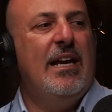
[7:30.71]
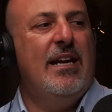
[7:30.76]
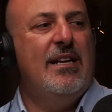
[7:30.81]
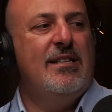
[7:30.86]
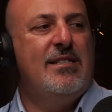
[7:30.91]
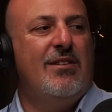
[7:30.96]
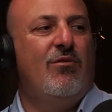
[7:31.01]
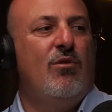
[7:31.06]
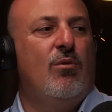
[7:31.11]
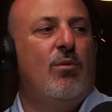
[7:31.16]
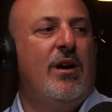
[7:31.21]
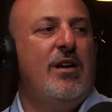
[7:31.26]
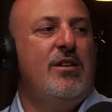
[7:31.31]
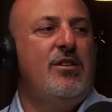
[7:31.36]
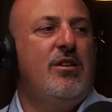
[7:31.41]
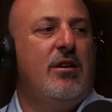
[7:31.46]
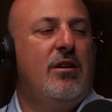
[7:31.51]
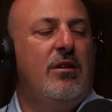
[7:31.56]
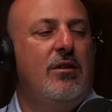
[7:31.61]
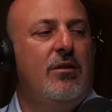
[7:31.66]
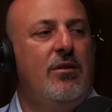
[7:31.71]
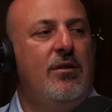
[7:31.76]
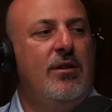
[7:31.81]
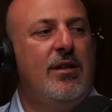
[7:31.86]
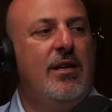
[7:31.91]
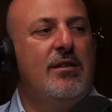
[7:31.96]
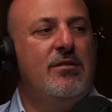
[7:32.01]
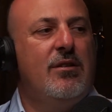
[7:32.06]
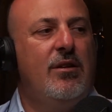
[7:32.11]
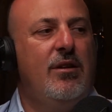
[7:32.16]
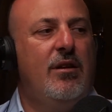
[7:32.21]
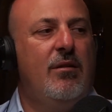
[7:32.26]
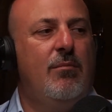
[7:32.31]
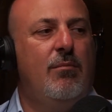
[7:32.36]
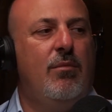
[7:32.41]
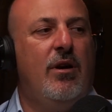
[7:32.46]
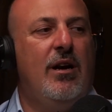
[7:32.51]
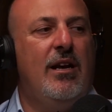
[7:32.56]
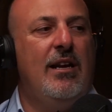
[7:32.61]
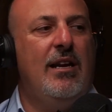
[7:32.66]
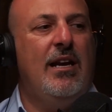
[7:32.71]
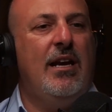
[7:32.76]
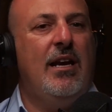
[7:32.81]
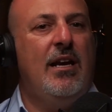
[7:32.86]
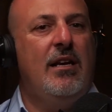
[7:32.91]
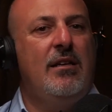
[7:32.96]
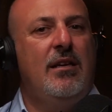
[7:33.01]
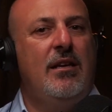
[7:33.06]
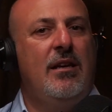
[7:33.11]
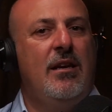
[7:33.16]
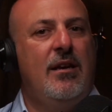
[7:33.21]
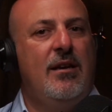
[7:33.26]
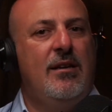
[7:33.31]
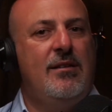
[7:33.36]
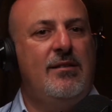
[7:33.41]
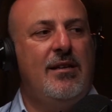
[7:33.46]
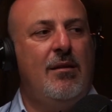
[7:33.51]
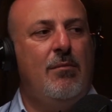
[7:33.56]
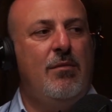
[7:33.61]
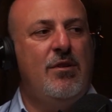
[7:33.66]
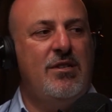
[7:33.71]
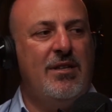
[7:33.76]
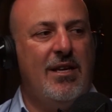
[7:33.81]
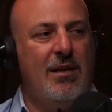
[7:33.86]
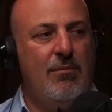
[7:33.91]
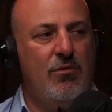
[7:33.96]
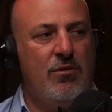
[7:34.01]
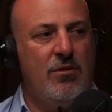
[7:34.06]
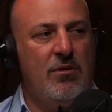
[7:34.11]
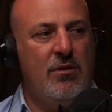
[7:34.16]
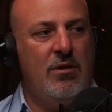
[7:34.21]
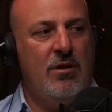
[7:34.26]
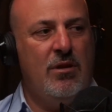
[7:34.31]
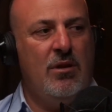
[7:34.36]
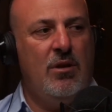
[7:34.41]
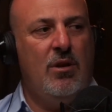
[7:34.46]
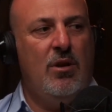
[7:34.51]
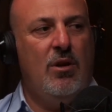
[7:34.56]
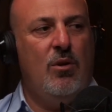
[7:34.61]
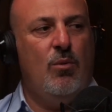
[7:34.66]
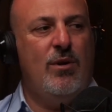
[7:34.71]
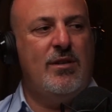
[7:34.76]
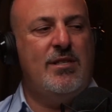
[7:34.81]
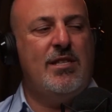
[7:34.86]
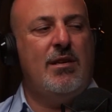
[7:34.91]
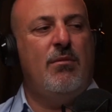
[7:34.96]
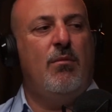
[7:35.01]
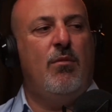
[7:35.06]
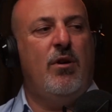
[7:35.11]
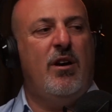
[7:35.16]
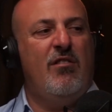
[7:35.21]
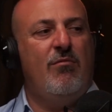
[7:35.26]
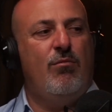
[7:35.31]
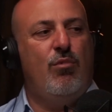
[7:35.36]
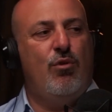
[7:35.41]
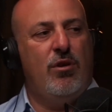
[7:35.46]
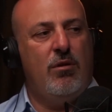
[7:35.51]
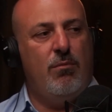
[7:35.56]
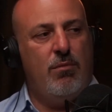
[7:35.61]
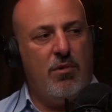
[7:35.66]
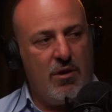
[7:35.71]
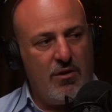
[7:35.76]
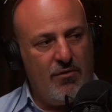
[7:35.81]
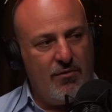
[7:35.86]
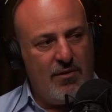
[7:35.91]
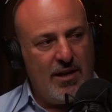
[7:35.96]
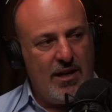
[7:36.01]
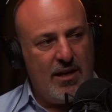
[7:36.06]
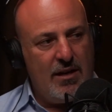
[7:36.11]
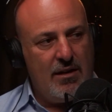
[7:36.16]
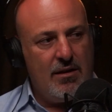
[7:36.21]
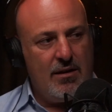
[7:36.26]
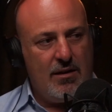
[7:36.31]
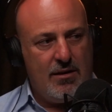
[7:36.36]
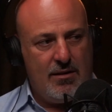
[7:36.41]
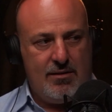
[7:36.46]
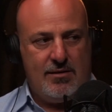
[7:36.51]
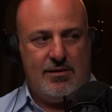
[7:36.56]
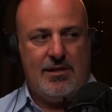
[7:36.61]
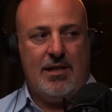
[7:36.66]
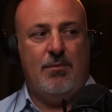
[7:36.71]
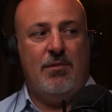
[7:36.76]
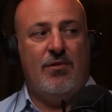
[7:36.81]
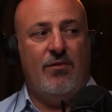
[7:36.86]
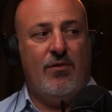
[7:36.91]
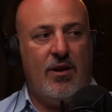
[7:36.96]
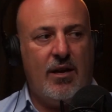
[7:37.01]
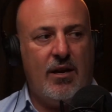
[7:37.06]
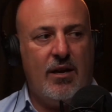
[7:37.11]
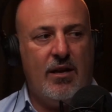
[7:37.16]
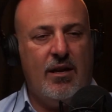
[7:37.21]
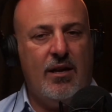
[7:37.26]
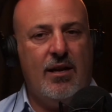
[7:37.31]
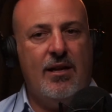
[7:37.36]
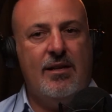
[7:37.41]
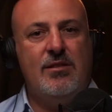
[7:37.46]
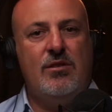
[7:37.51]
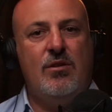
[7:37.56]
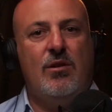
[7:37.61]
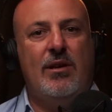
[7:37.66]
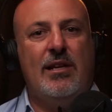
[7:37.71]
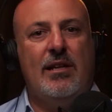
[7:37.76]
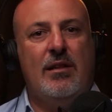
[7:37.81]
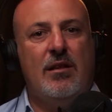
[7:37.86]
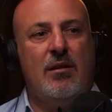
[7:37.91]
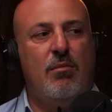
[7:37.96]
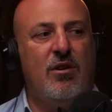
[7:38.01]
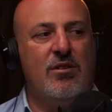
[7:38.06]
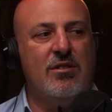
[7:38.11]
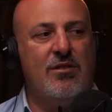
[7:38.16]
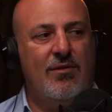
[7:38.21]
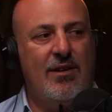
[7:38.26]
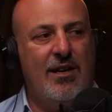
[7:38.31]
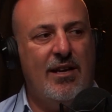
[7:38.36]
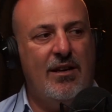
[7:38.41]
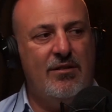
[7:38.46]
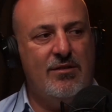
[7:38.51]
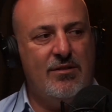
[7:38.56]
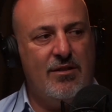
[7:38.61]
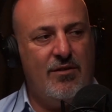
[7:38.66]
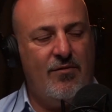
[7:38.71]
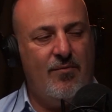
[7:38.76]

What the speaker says: there's several ways you can do that. So you can buy land in an established neighbourhood where someone might have bought a block of land, subdivided it, and selling the blocks of land off.